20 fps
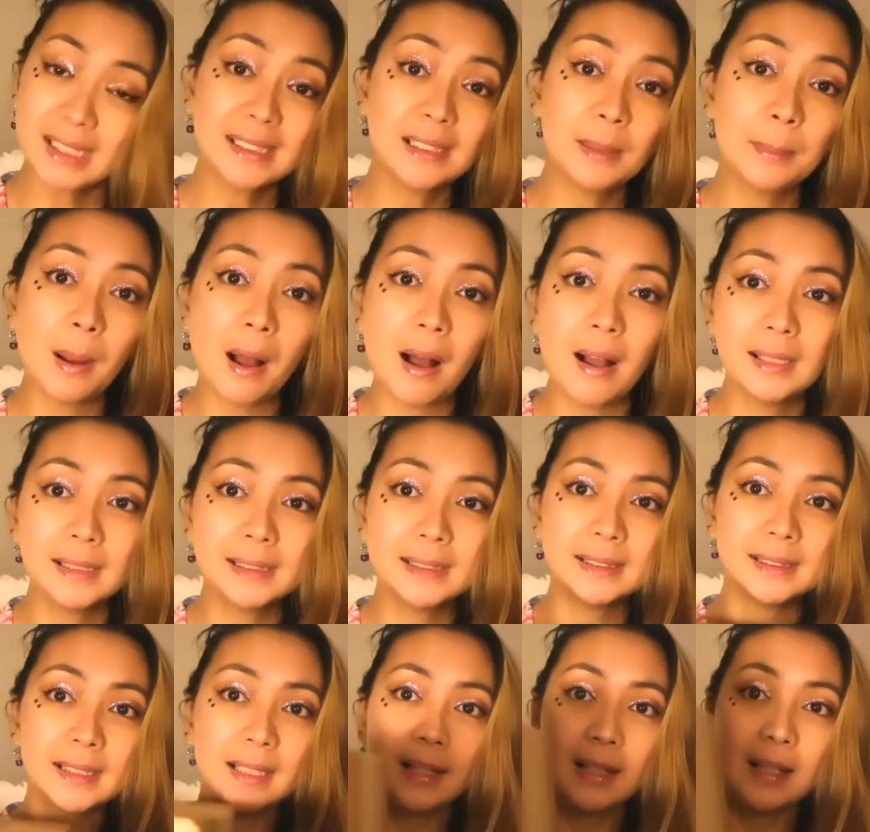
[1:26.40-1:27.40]
is the
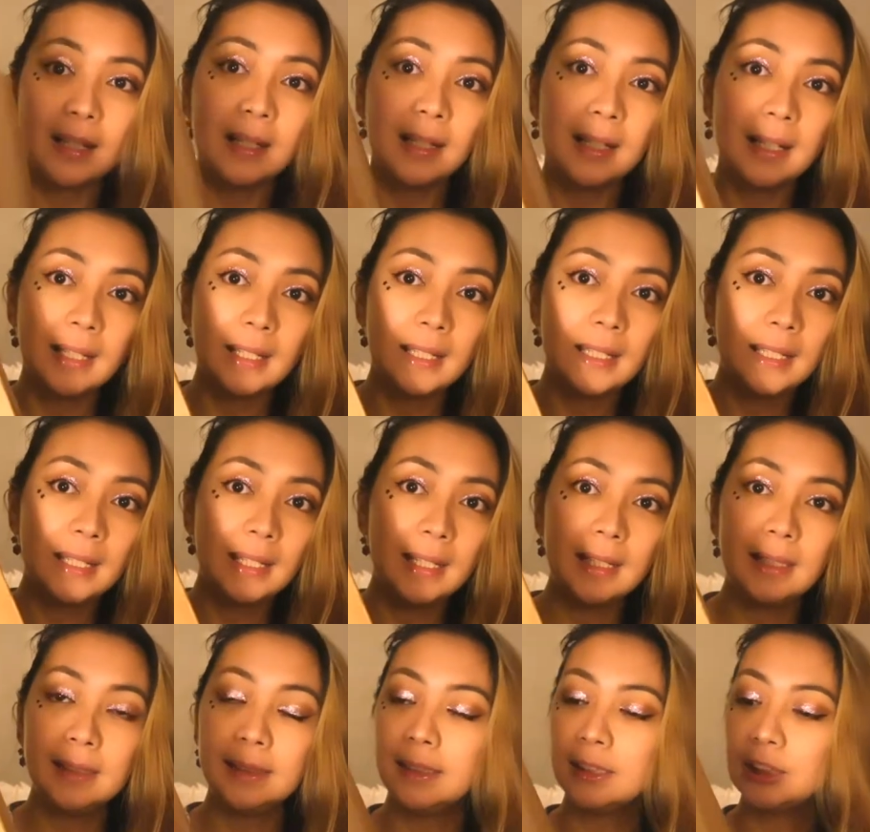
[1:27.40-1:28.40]
box
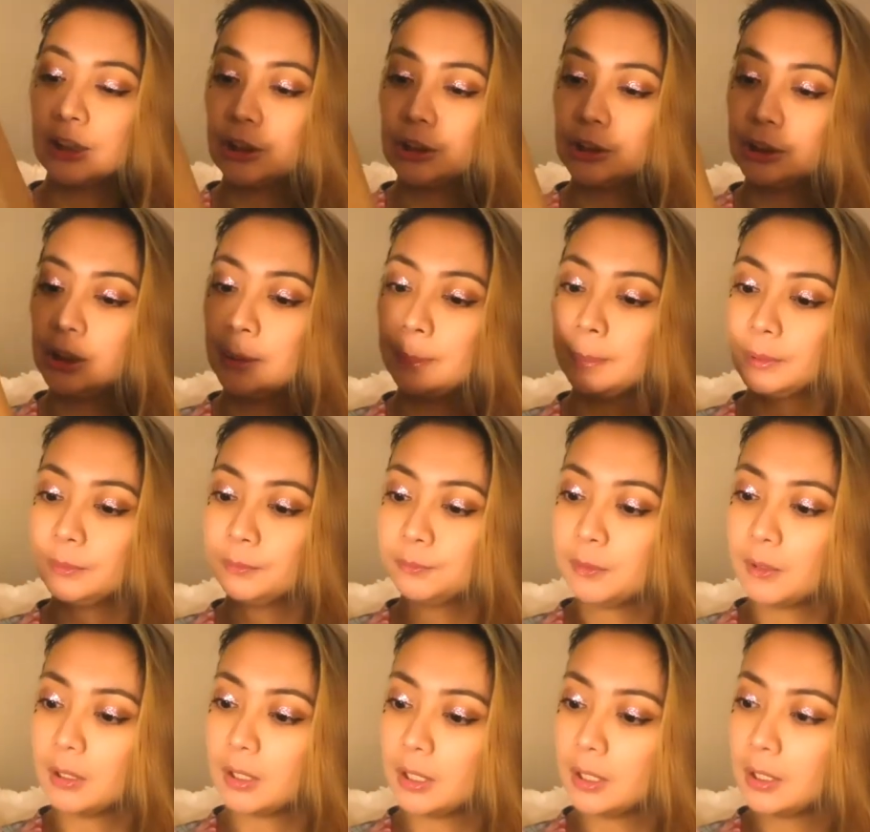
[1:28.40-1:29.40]
and it's shipped
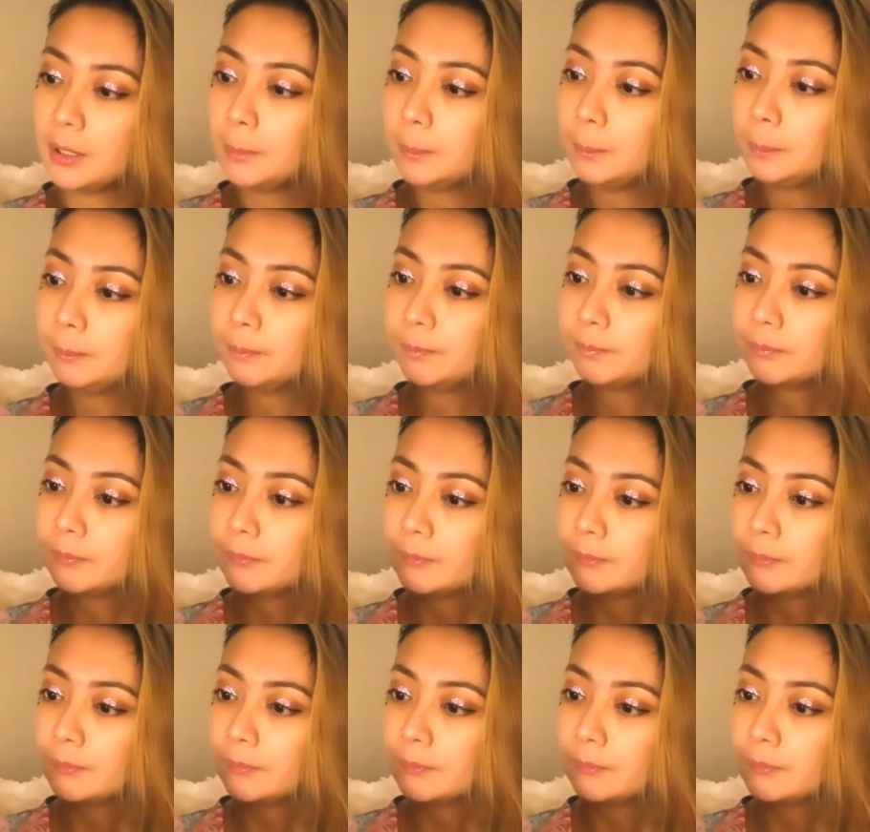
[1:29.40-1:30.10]
from